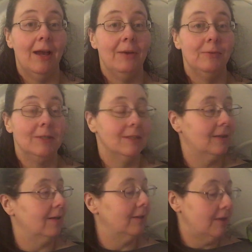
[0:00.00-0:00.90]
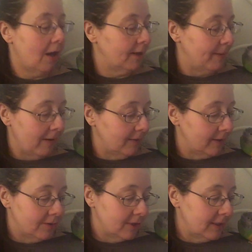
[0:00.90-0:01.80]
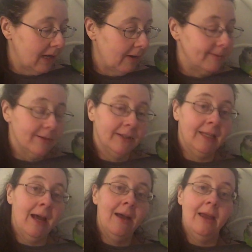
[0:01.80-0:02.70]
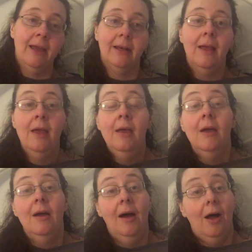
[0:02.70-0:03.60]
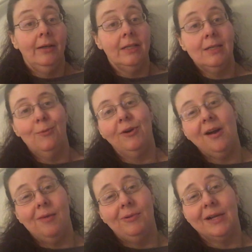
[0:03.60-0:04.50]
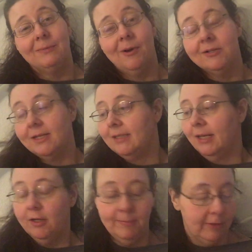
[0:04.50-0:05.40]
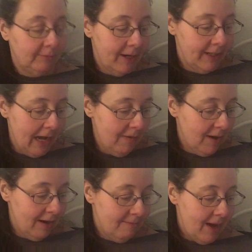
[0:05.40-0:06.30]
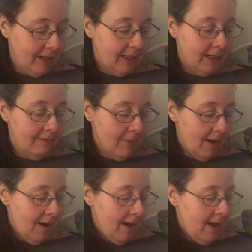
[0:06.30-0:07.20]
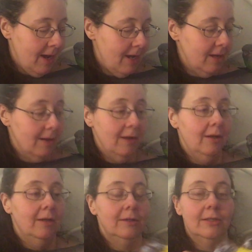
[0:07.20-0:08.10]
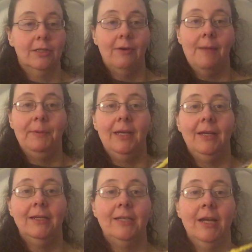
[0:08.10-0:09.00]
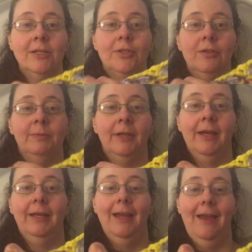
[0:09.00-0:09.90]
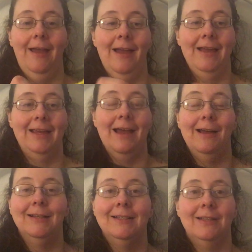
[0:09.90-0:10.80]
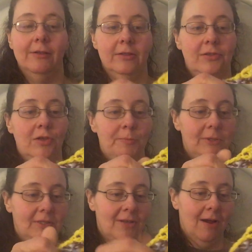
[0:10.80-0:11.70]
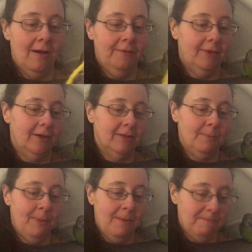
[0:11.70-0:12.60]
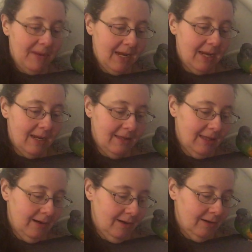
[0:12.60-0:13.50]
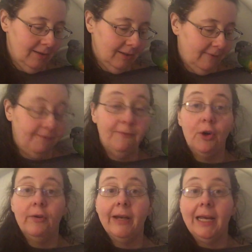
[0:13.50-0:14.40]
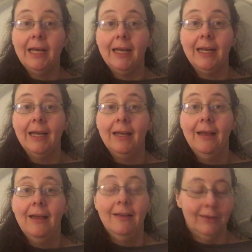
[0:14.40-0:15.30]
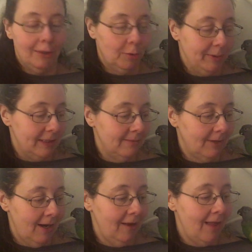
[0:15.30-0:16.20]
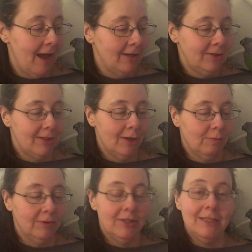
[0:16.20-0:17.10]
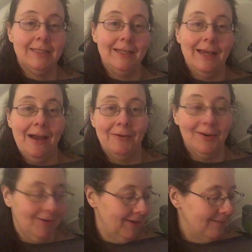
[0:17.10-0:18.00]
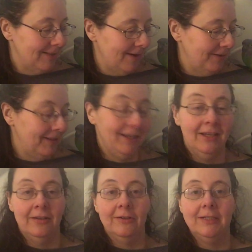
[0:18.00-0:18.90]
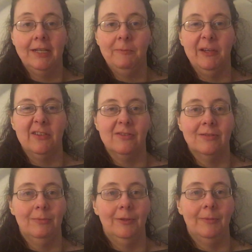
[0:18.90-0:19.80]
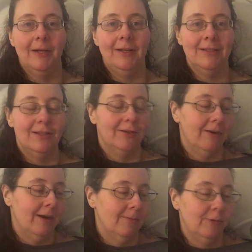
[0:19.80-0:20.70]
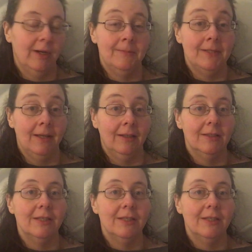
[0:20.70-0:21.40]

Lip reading: I was going to talk about, is just how I'm doing that. And I'll get to more complex projects later, but right now I'm making my scrappy texture blanket, I guess. There's super soft, there's bumpy, there's furry, there will be some eyelash. So we'll just see how it all comes out in the end. I'll take pictures and put them on Instagram when I'm done.